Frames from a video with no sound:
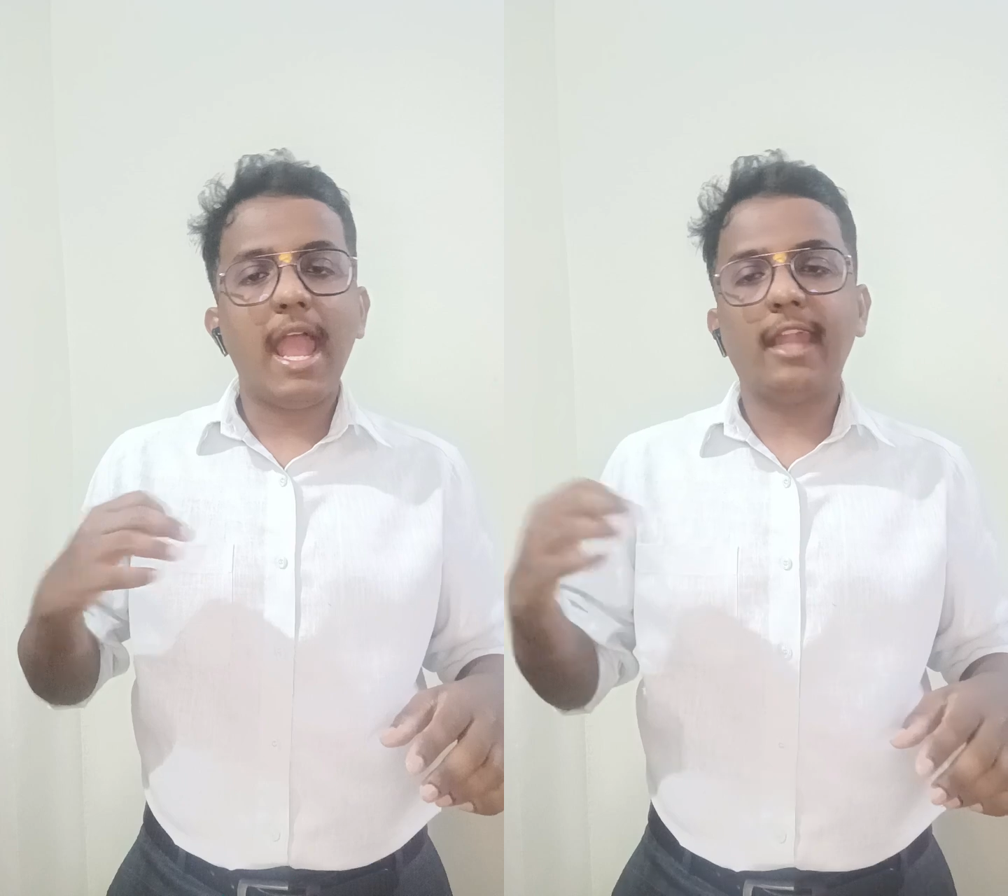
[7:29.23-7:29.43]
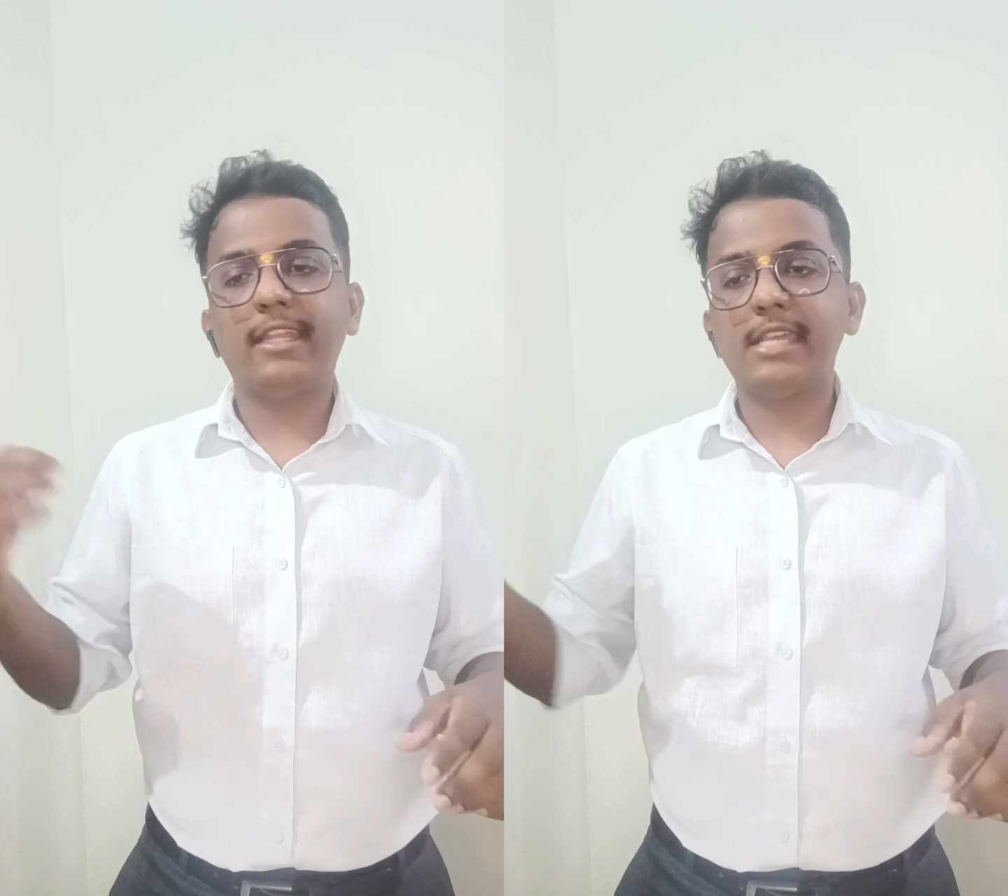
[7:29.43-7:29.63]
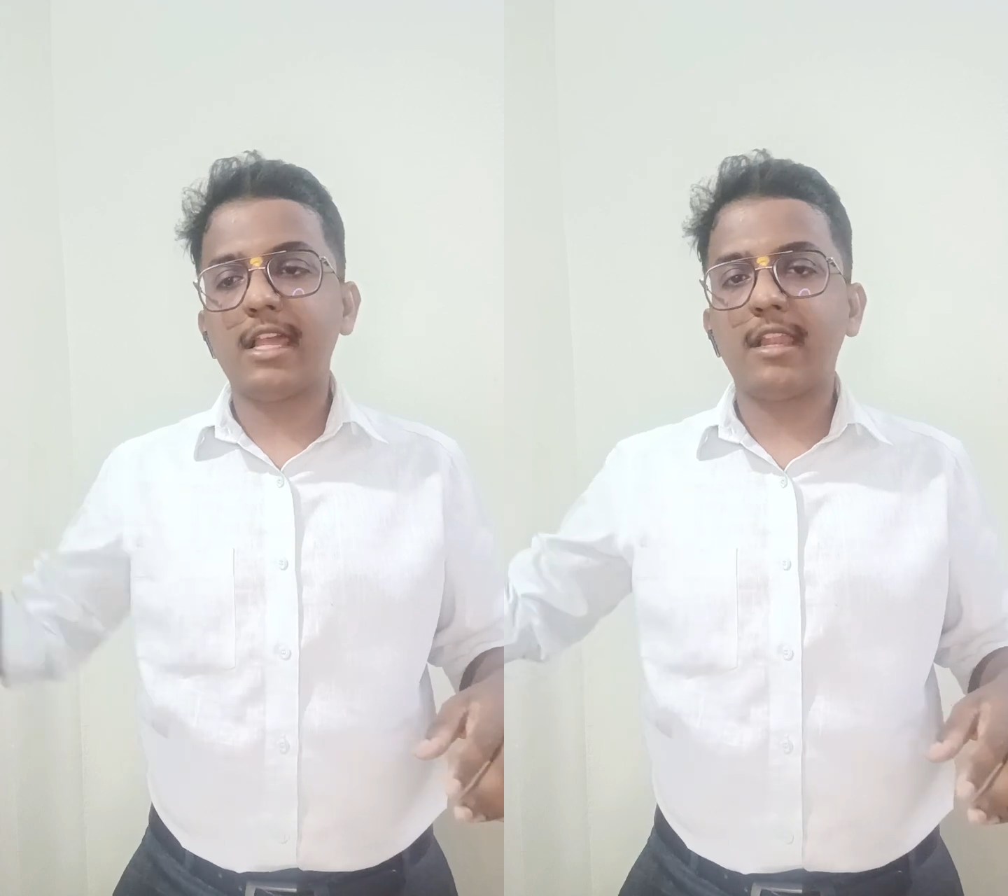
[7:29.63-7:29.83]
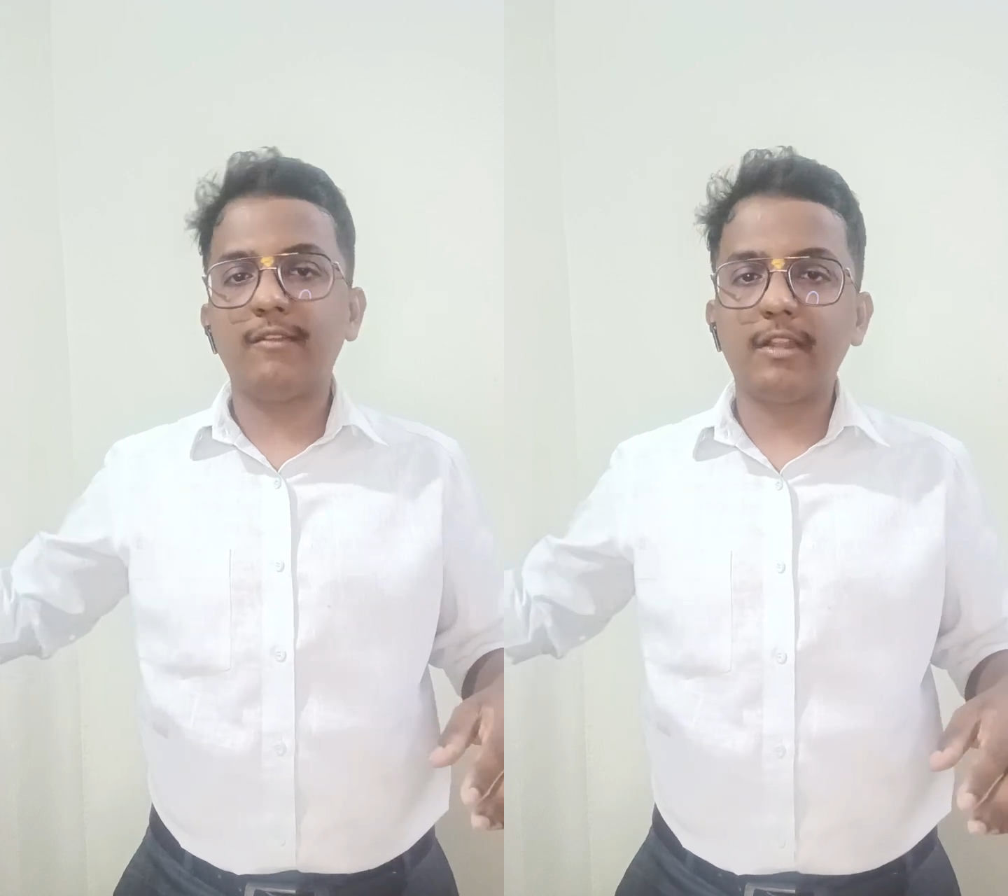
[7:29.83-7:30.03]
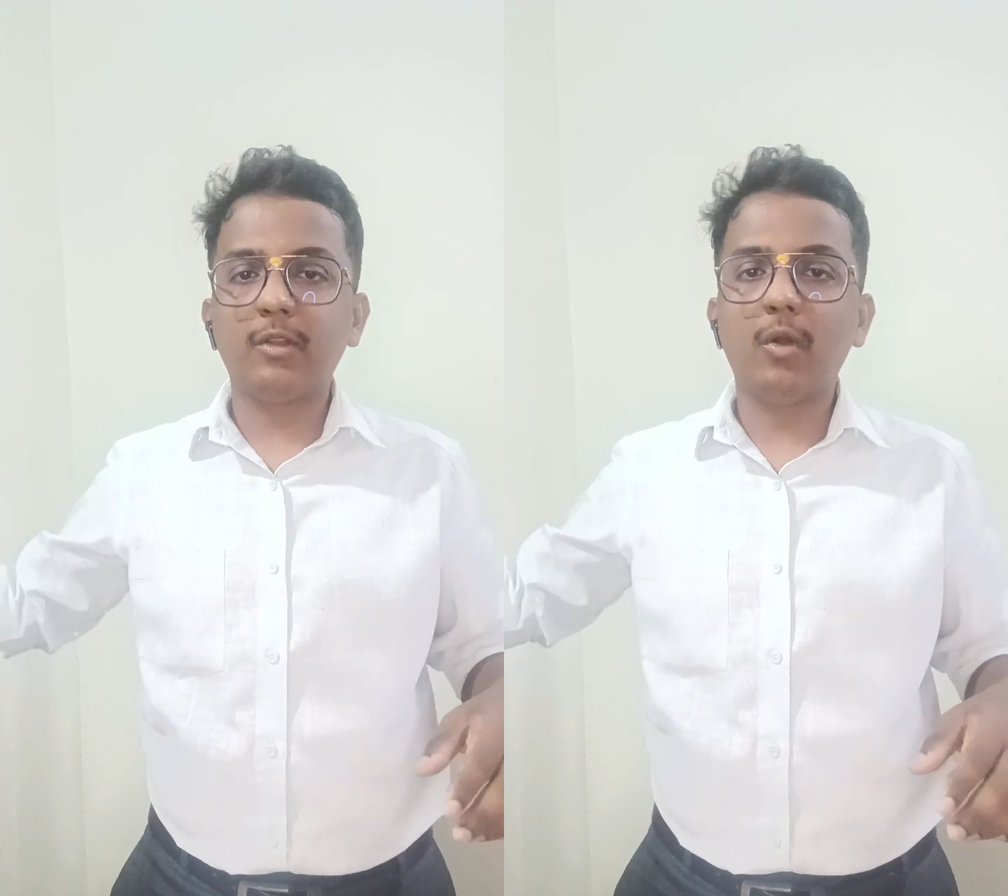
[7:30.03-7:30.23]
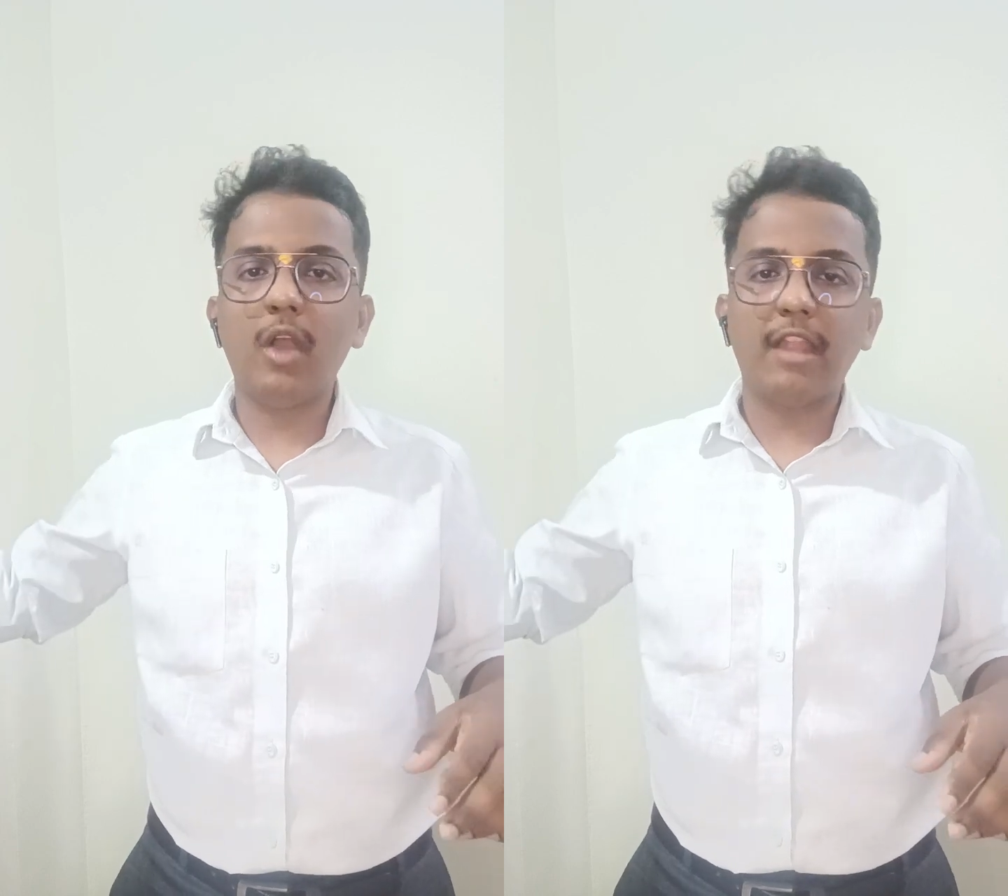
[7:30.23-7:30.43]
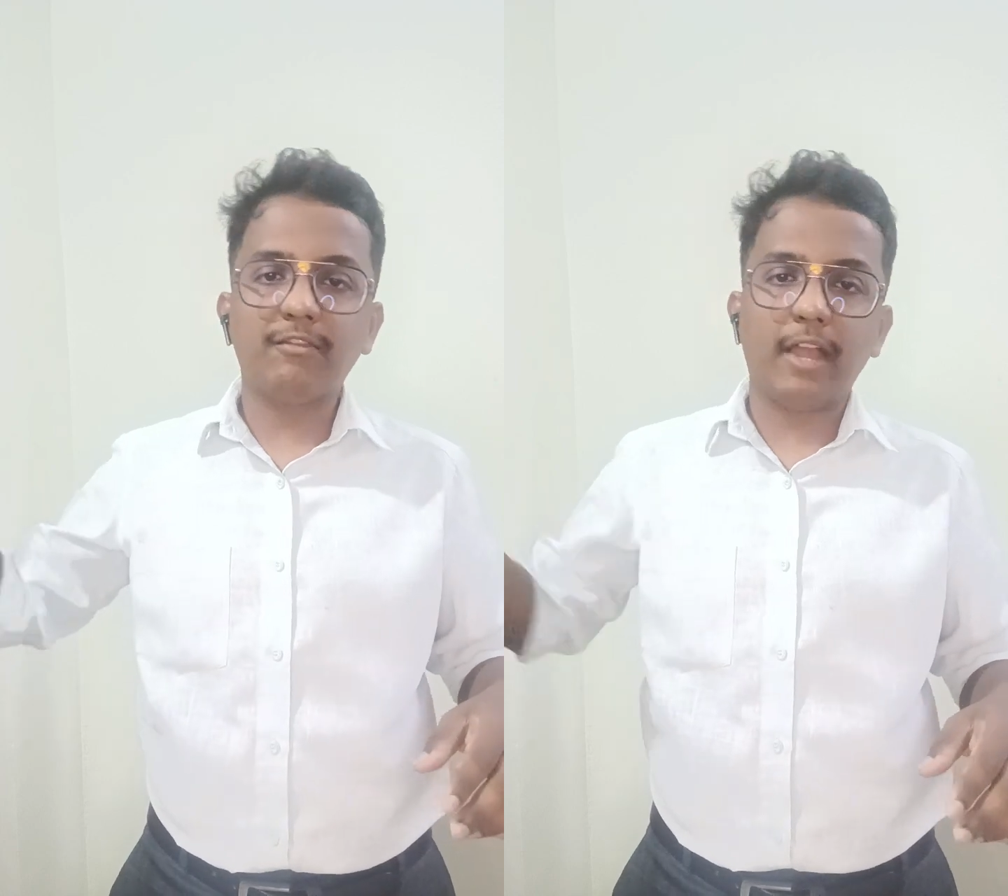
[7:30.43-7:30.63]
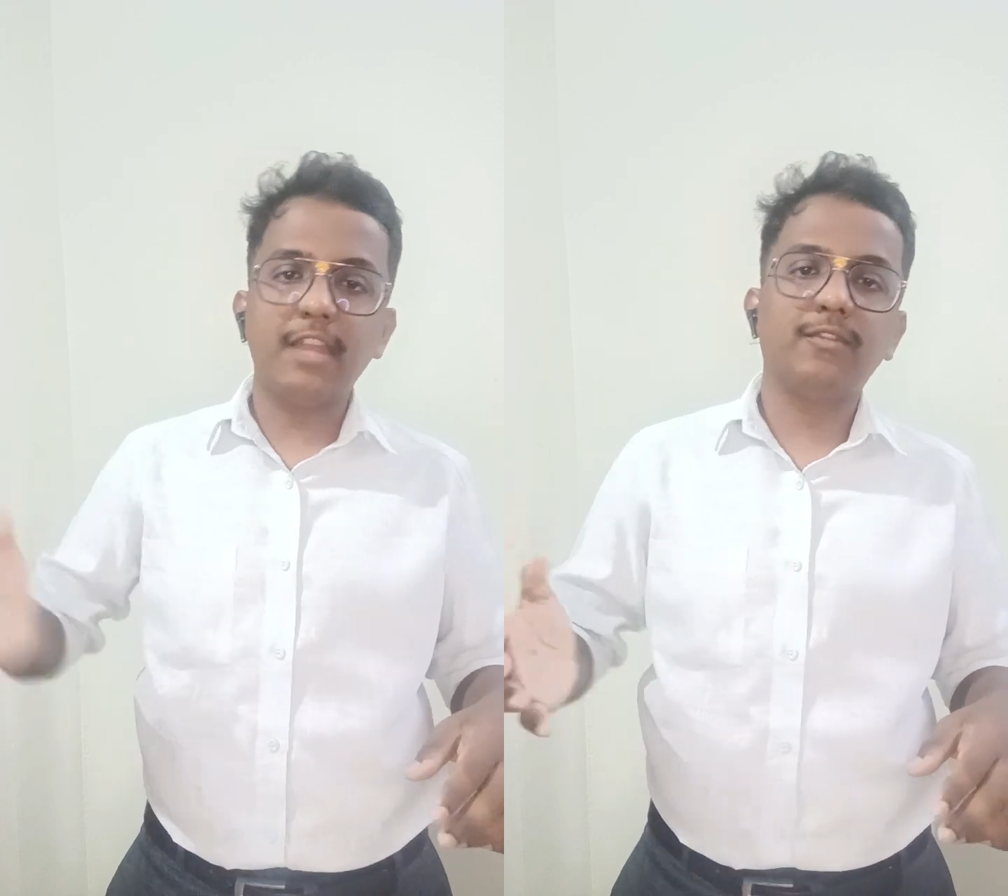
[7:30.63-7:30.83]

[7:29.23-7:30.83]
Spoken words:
and tRNA will go and find